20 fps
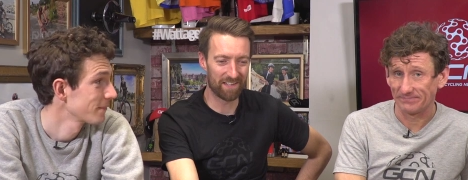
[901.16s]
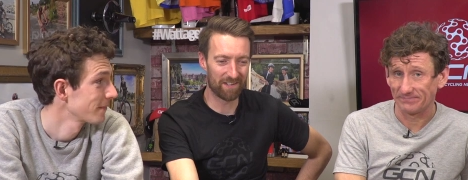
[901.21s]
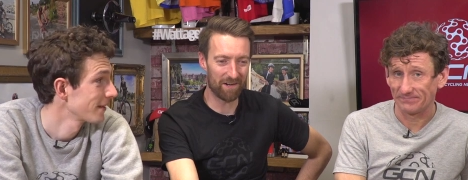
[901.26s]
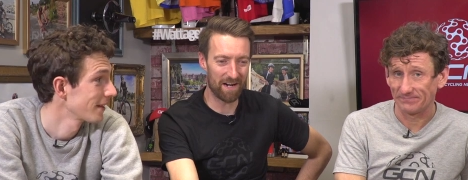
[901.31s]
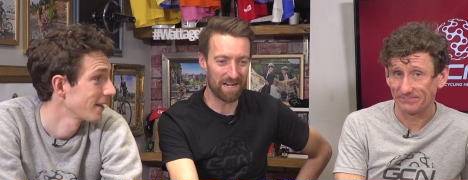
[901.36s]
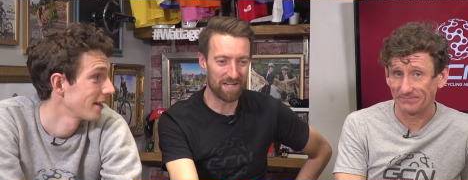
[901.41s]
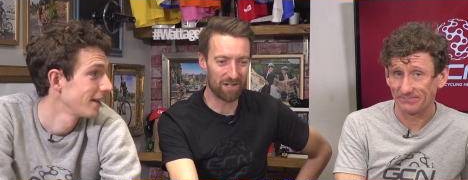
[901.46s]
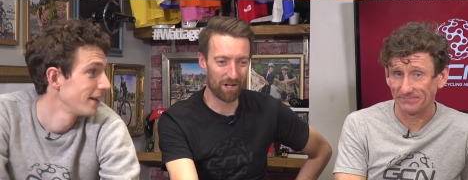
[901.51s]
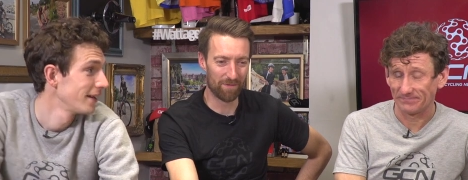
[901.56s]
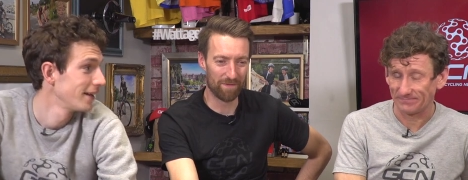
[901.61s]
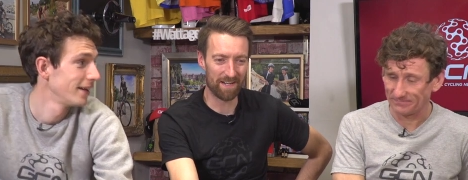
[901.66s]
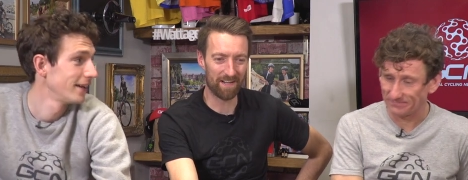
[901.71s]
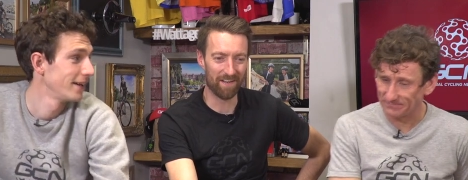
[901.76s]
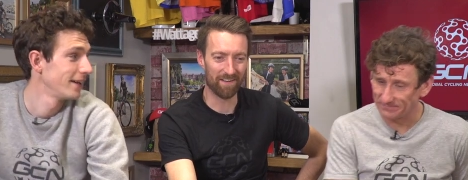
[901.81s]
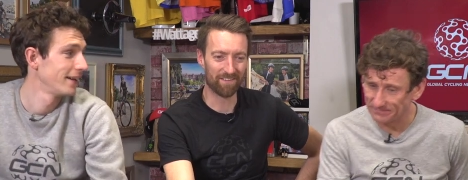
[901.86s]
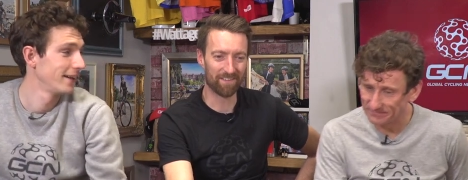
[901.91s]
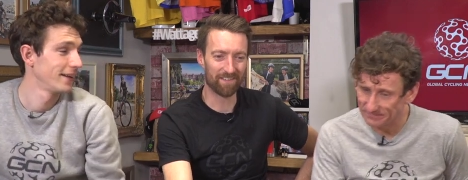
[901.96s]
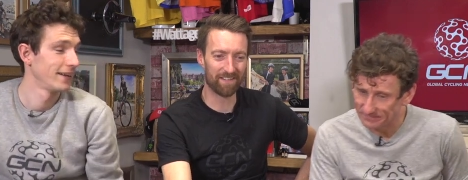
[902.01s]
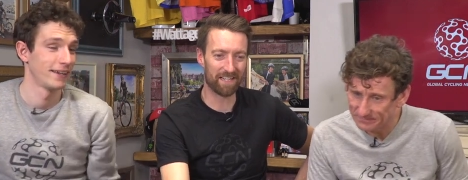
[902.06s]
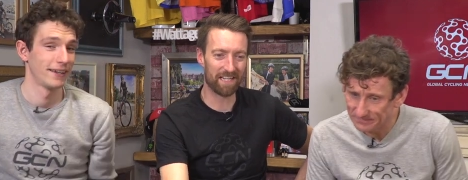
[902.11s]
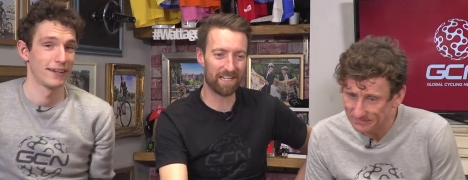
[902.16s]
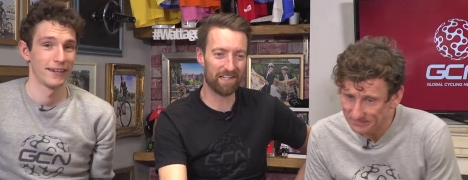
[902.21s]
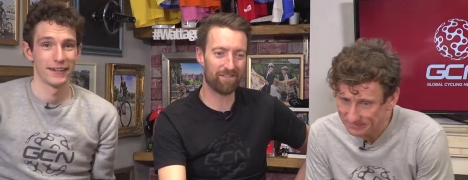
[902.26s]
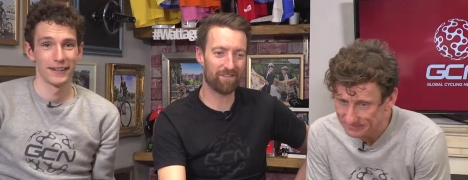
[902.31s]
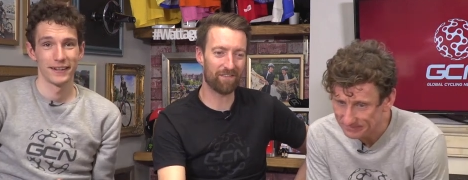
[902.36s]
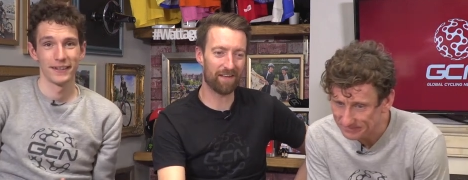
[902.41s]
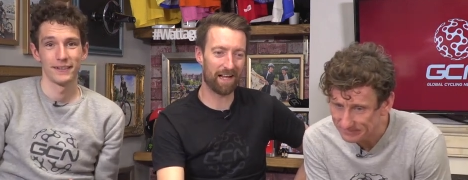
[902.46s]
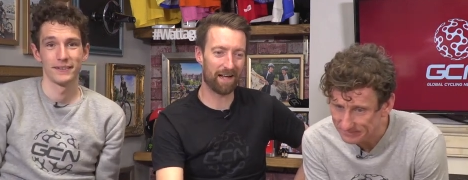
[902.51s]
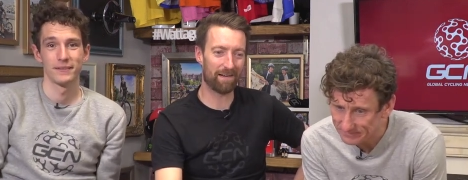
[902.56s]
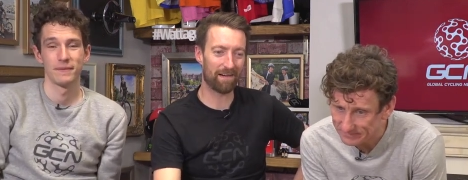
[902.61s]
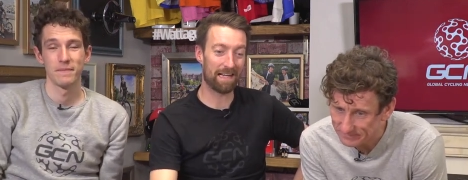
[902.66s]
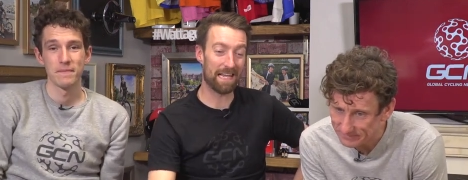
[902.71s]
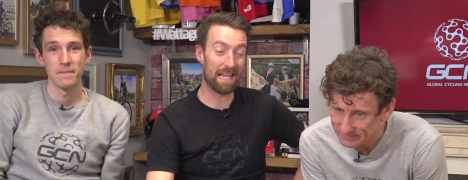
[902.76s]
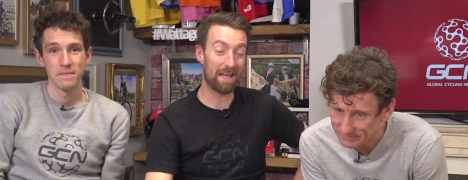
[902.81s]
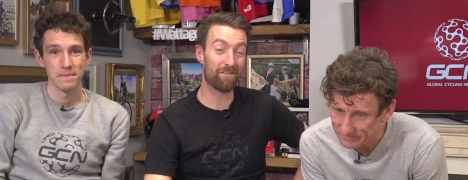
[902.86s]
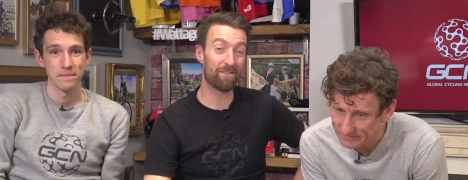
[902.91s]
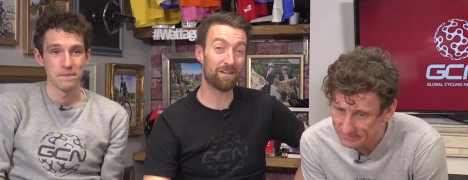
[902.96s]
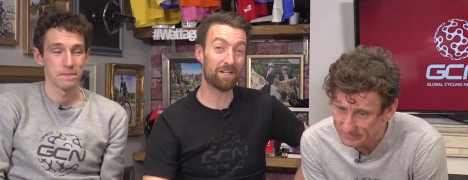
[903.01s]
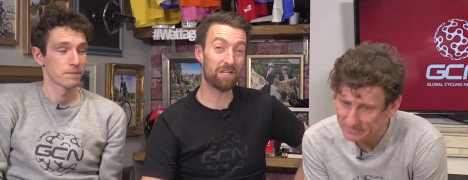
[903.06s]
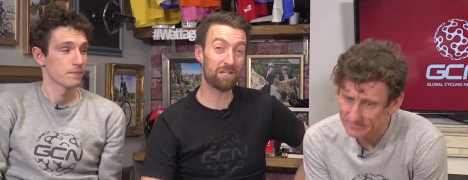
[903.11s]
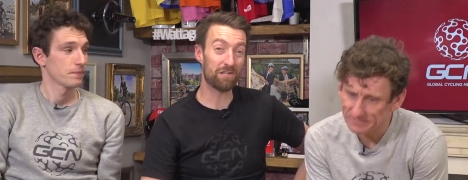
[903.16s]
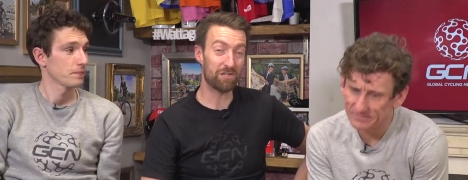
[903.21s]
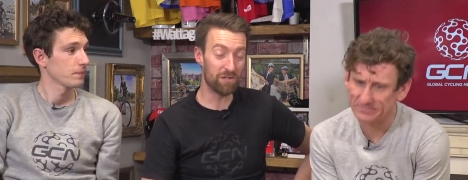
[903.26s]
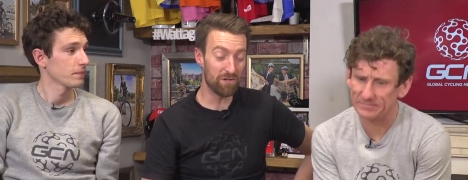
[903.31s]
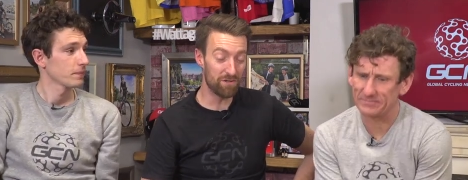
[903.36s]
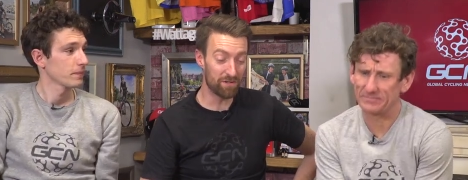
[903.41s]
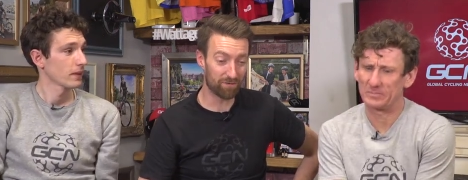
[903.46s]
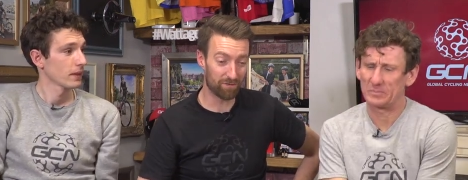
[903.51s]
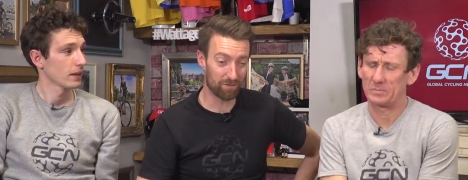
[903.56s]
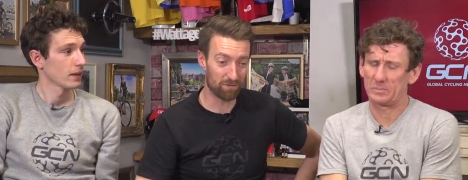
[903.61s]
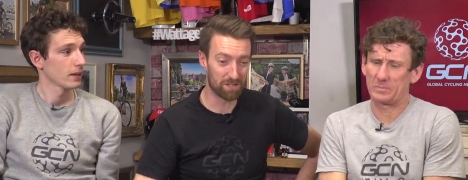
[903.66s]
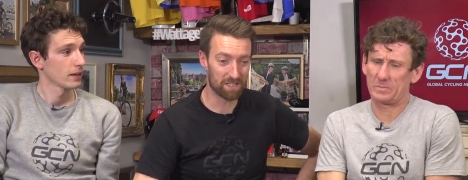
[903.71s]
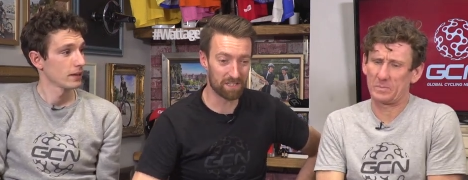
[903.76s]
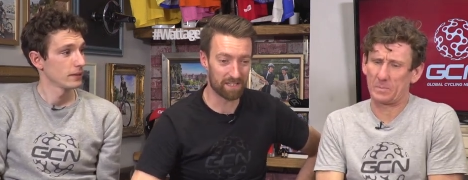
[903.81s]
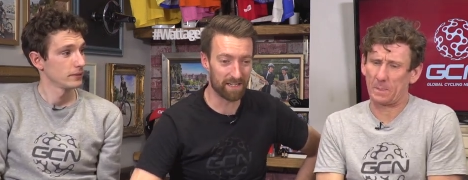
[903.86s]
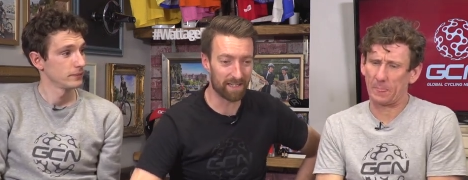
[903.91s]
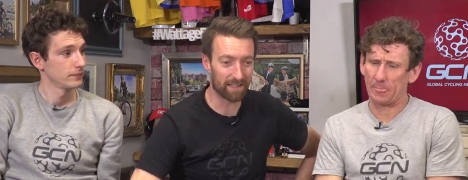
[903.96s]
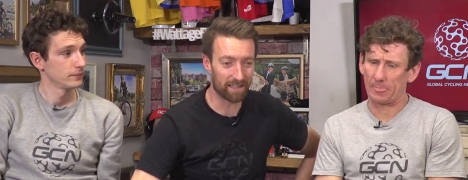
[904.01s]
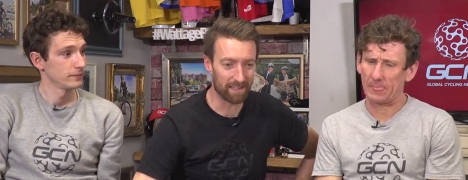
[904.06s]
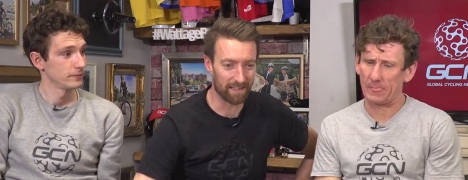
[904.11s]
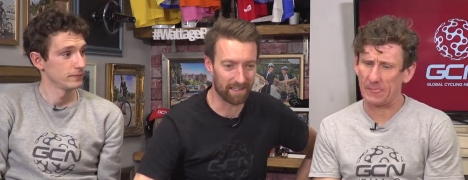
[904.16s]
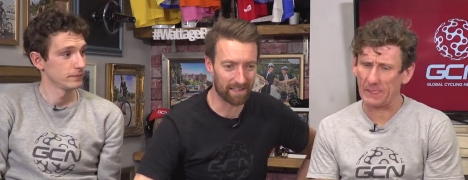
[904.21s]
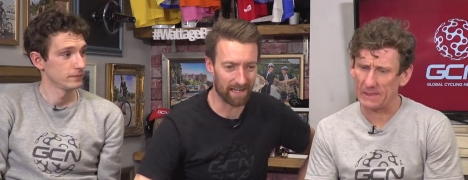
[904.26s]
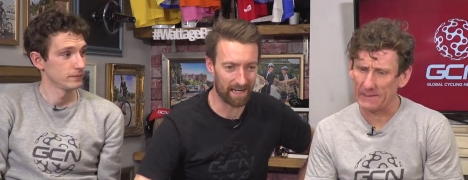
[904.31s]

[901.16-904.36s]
Speaker 1: had a great comment underneath our 11 useful cycling